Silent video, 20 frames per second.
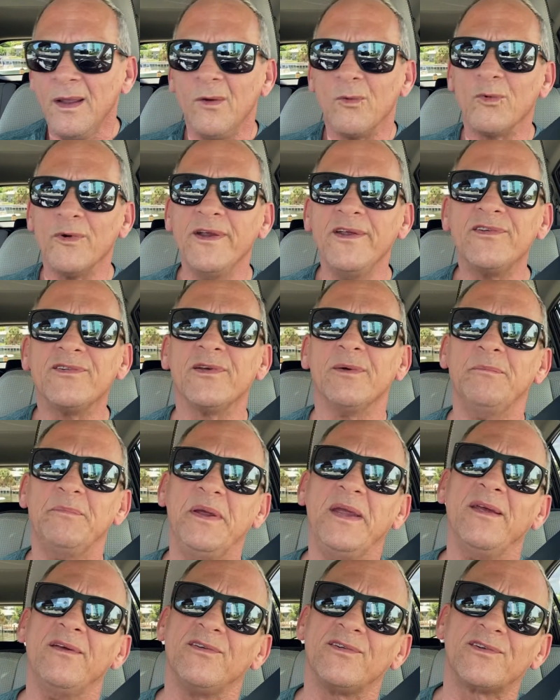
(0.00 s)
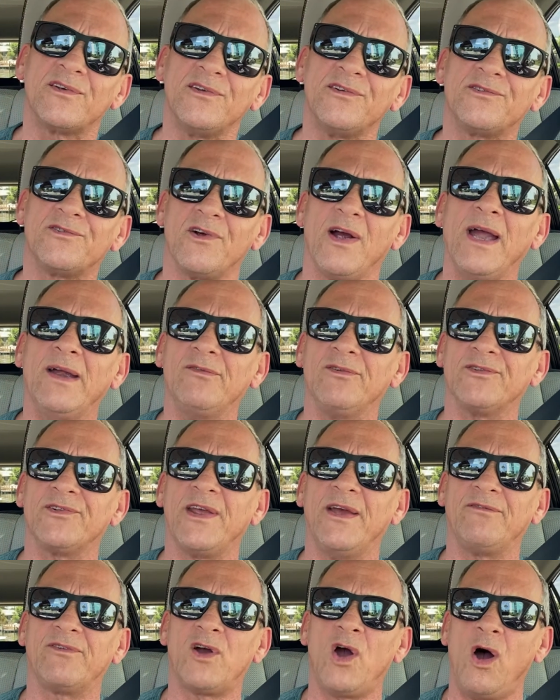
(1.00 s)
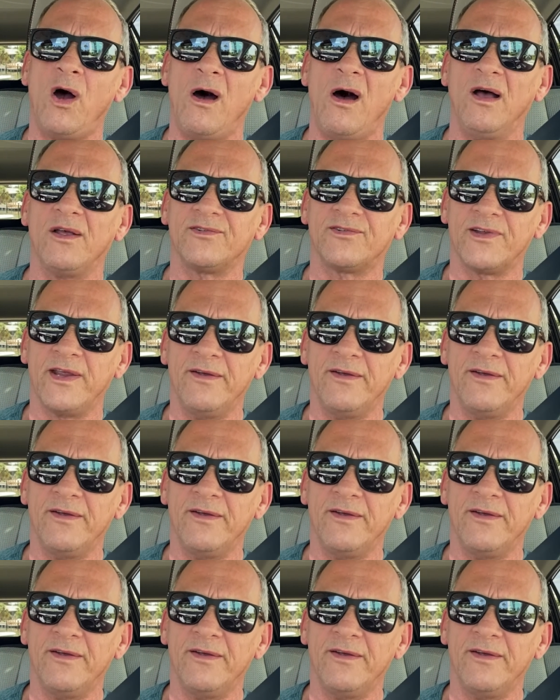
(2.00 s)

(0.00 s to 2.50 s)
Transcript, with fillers: Reason being is because drivers have costs.